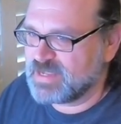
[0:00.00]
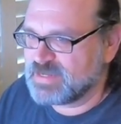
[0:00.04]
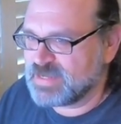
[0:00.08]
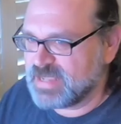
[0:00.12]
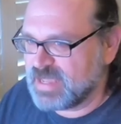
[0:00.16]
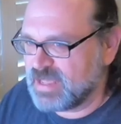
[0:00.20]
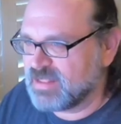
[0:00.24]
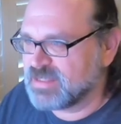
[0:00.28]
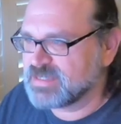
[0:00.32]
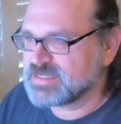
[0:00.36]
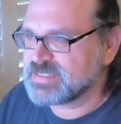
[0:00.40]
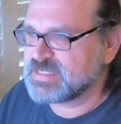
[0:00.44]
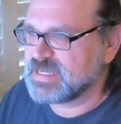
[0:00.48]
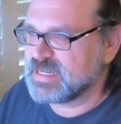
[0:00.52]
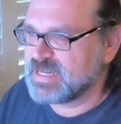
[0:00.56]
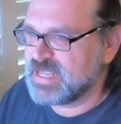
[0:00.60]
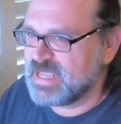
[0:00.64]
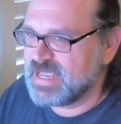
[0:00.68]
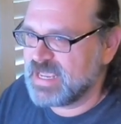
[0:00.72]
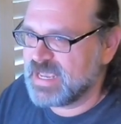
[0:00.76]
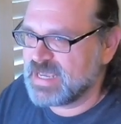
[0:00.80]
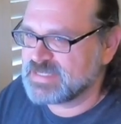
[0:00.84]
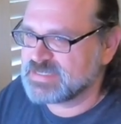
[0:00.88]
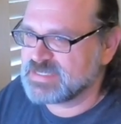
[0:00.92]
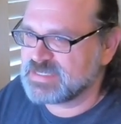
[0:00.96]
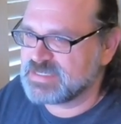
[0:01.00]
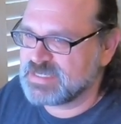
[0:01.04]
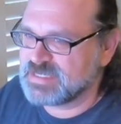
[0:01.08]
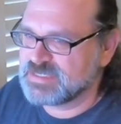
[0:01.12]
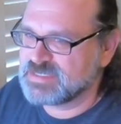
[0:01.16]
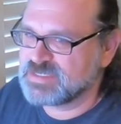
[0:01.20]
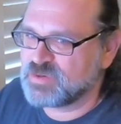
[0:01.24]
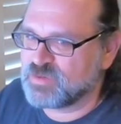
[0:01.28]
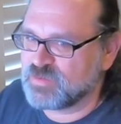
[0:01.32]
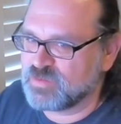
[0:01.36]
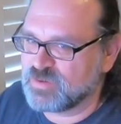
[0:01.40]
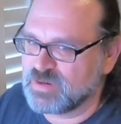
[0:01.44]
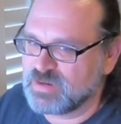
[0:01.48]
And Alex said he has a
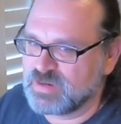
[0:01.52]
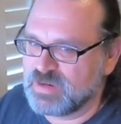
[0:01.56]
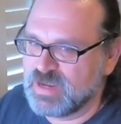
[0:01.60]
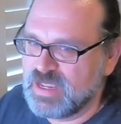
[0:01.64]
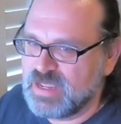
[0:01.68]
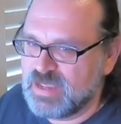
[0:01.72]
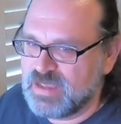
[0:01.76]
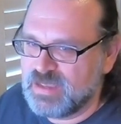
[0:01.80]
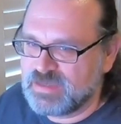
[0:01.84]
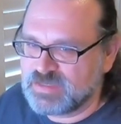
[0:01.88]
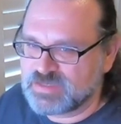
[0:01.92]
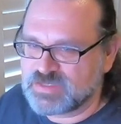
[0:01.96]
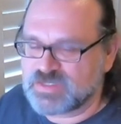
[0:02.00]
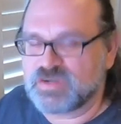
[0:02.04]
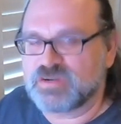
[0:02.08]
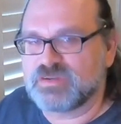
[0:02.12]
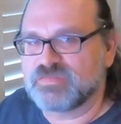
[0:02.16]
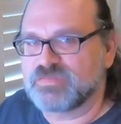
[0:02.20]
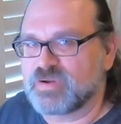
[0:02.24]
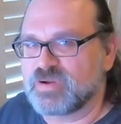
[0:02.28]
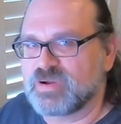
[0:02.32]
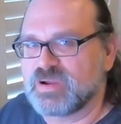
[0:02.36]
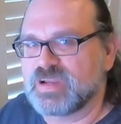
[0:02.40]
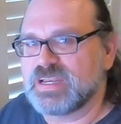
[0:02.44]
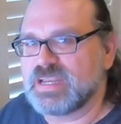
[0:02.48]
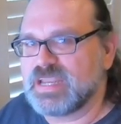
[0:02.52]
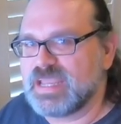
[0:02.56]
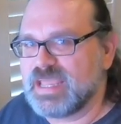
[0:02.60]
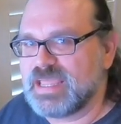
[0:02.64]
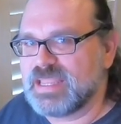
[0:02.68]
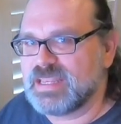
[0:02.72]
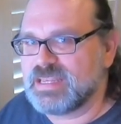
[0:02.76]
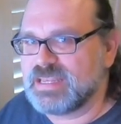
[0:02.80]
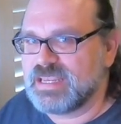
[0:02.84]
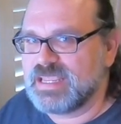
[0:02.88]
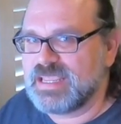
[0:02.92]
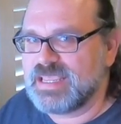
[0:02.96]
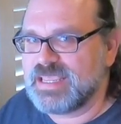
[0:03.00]
Discord server and
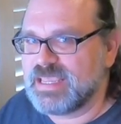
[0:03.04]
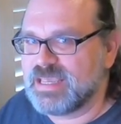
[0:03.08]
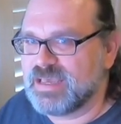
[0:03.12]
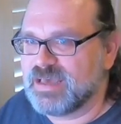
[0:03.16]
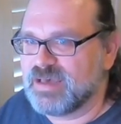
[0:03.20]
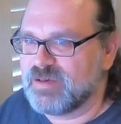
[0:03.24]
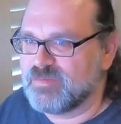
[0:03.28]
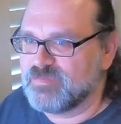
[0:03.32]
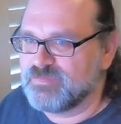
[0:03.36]
he